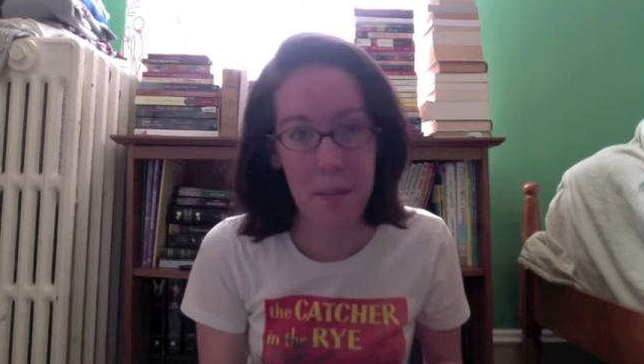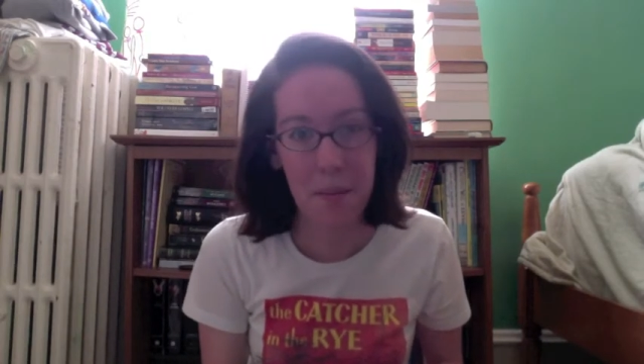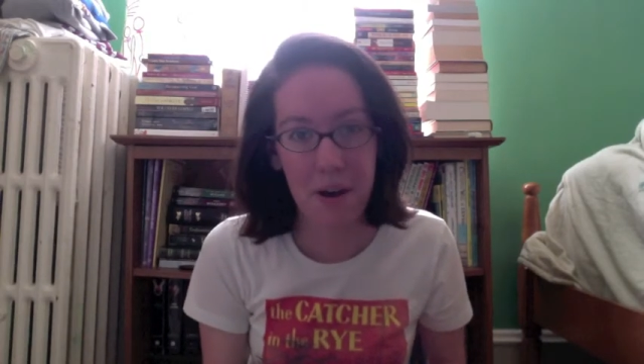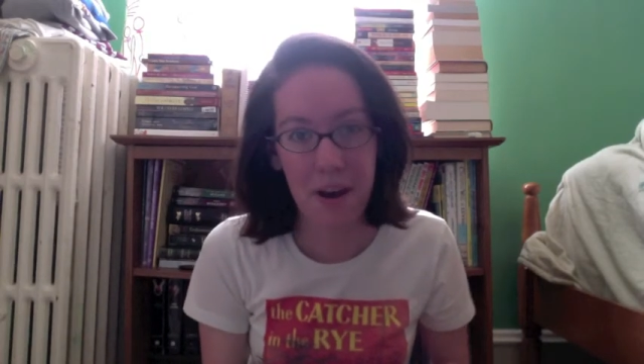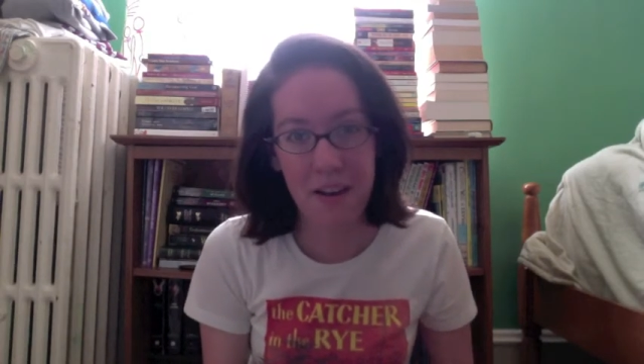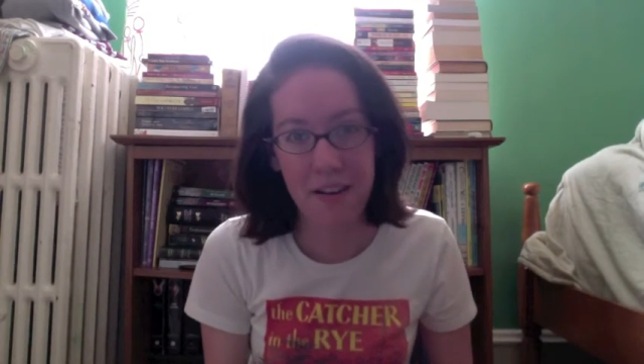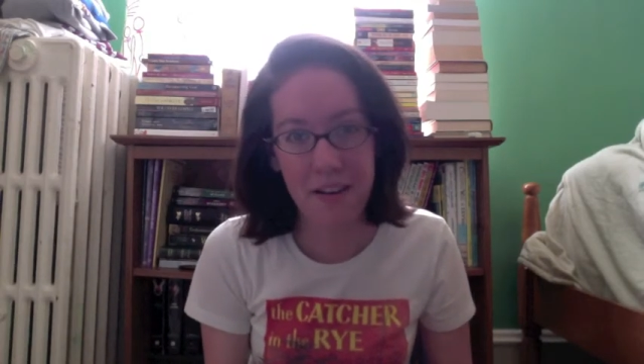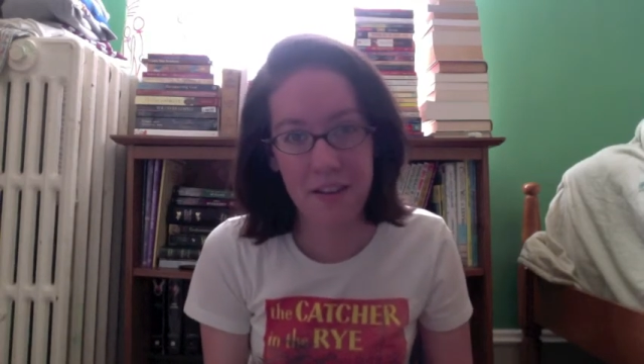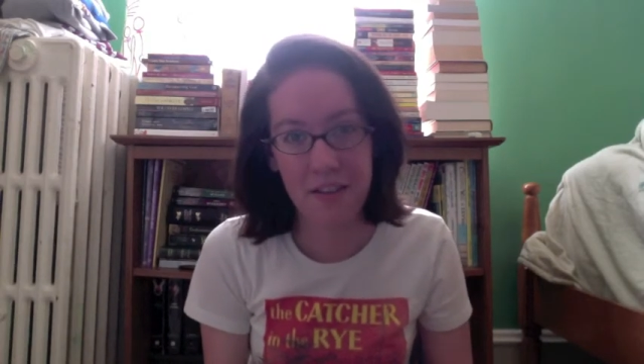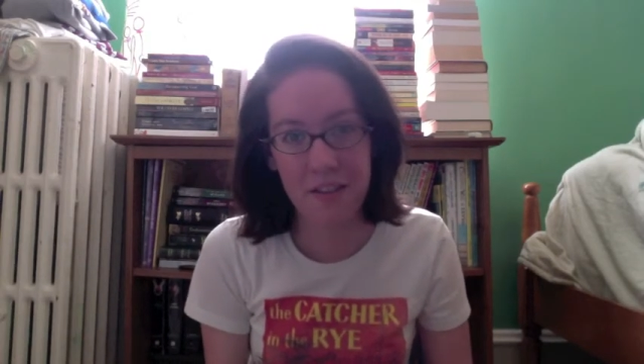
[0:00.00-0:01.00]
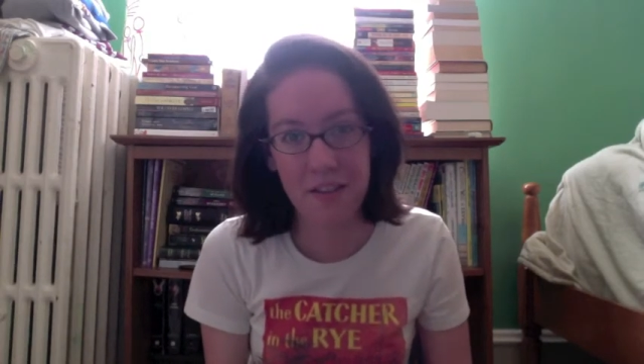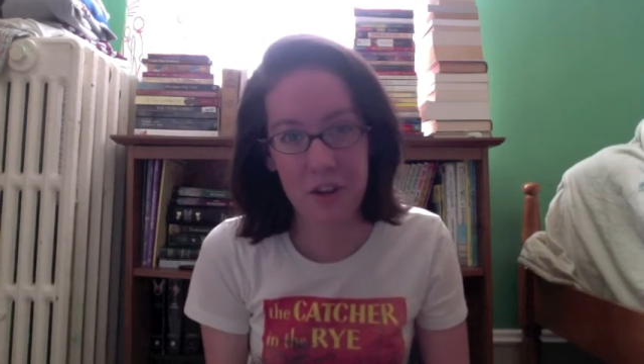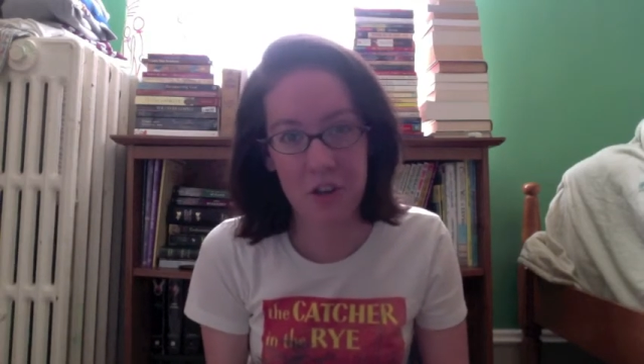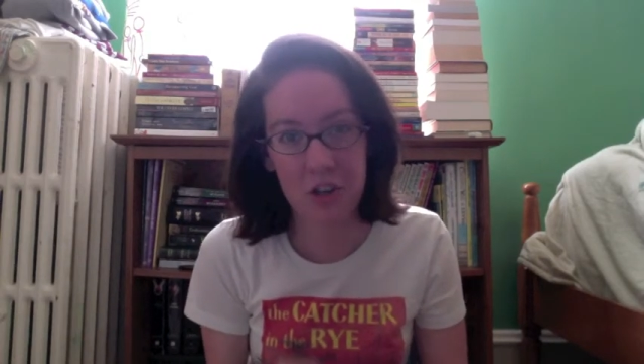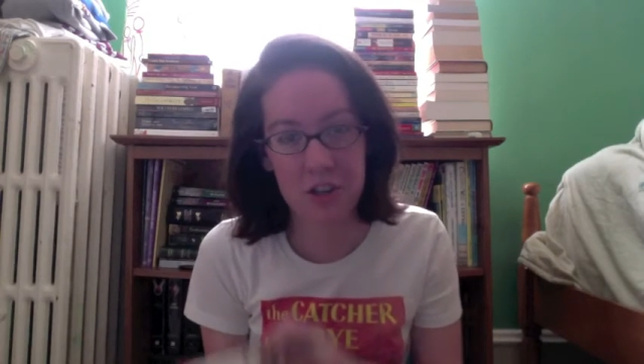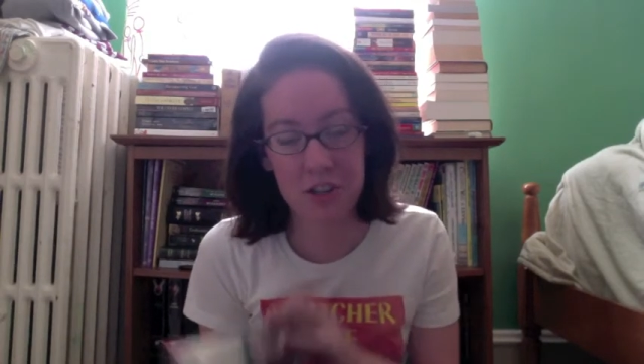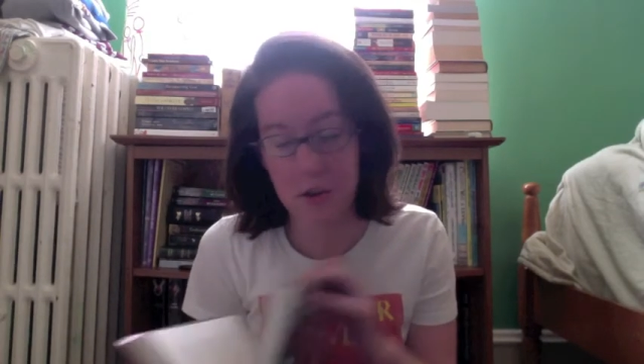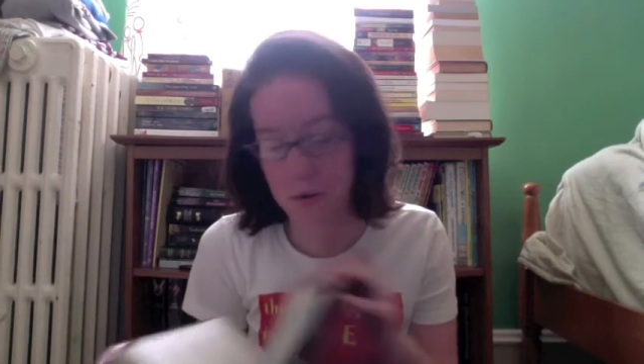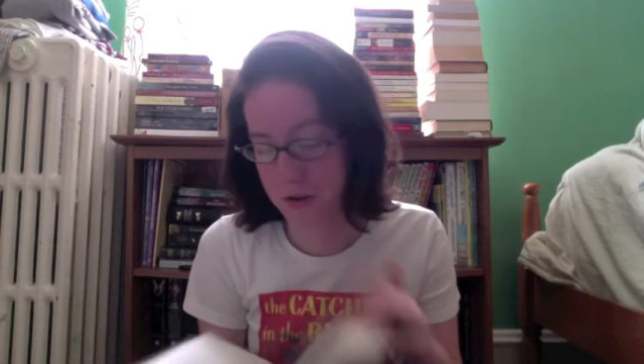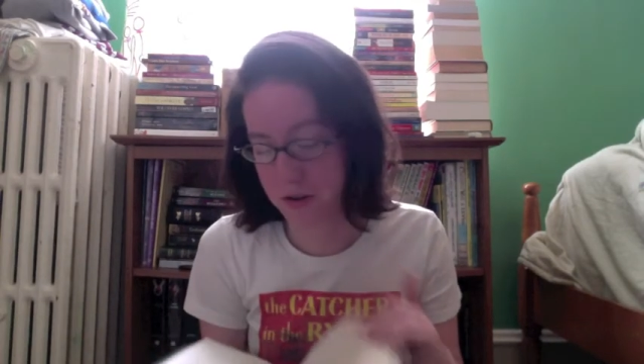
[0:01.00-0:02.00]
but they're just
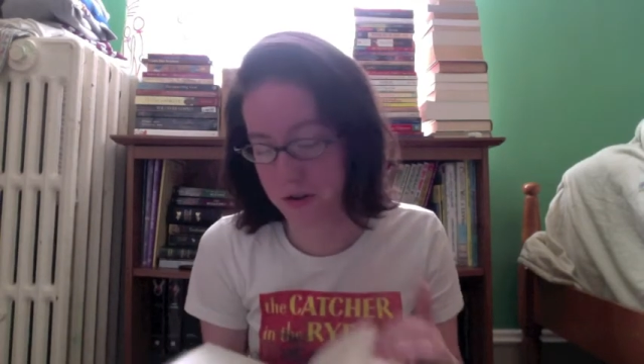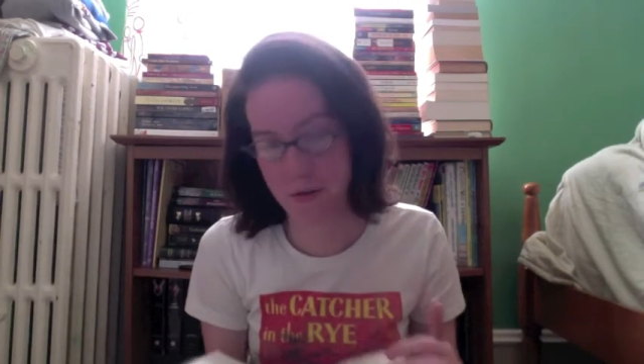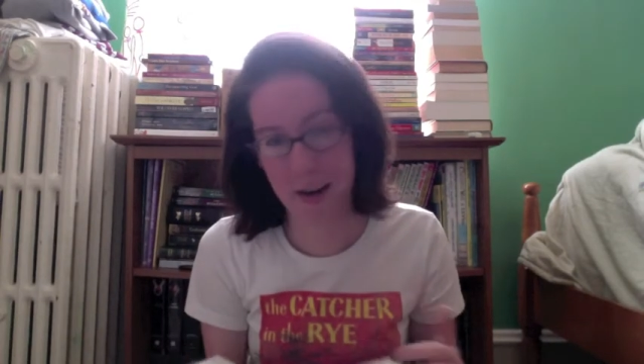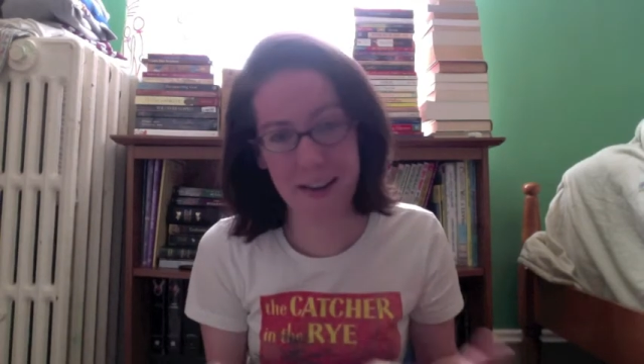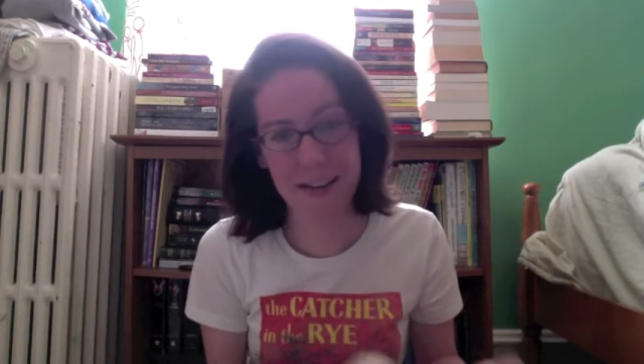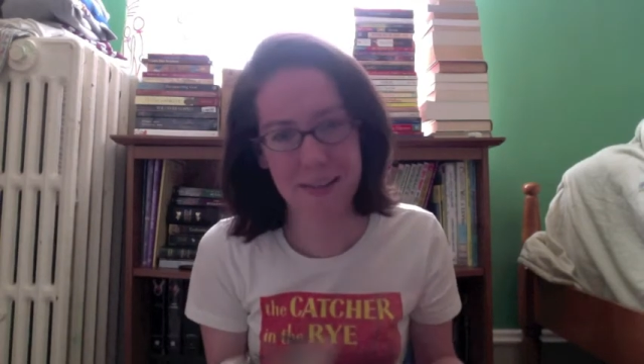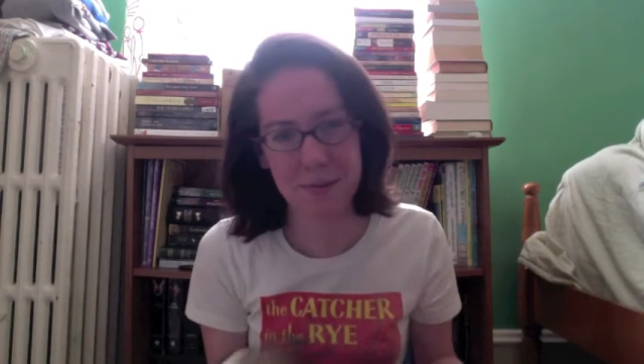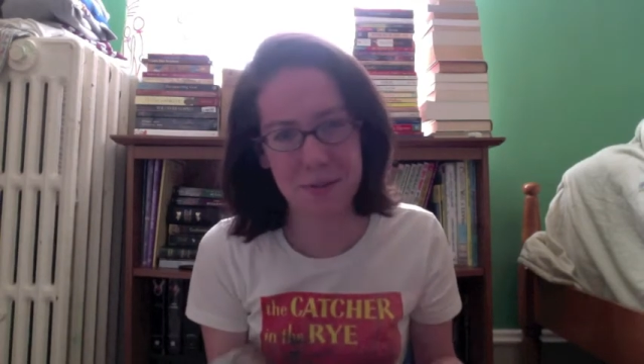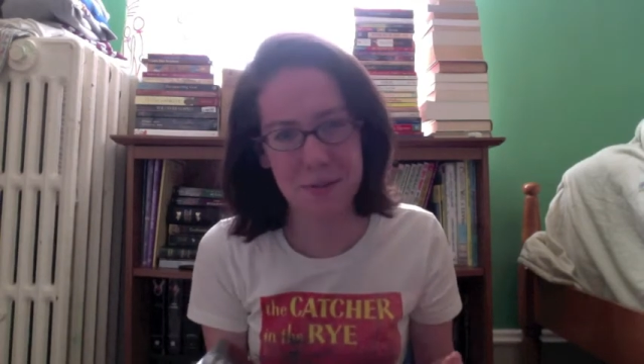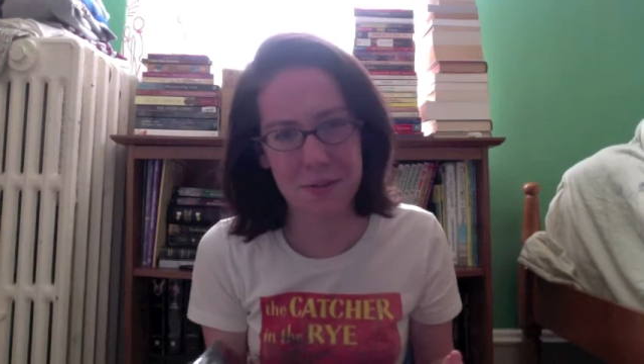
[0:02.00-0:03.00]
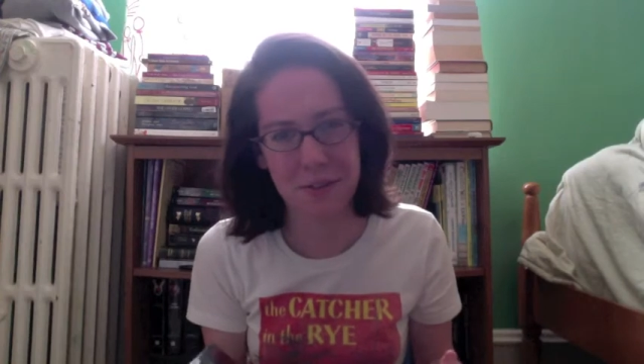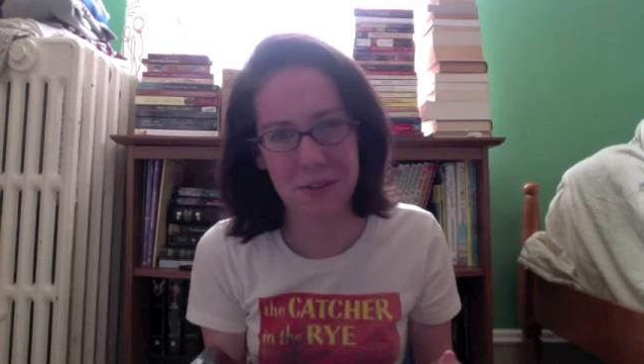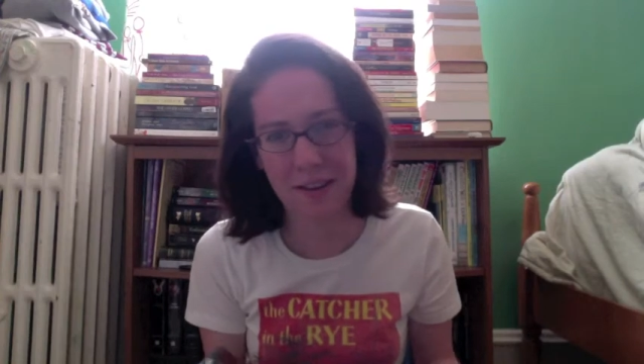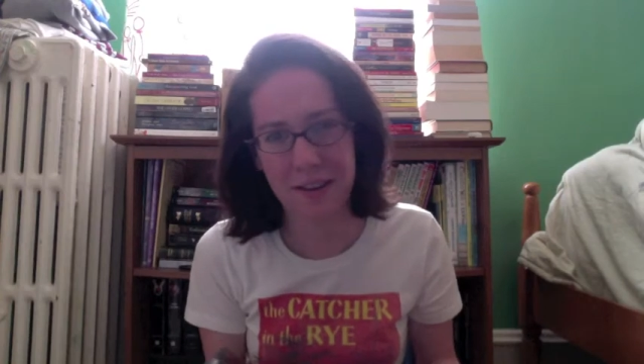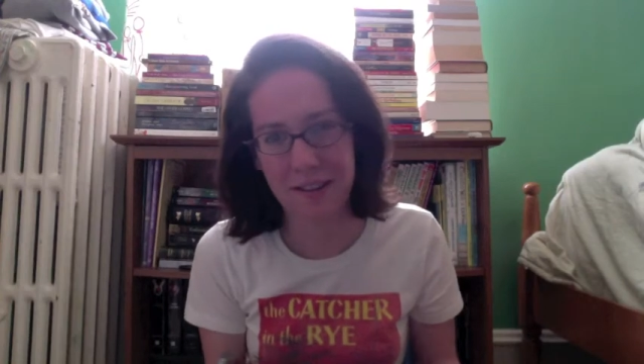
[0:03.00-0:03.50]
so good. The writing is beautiful and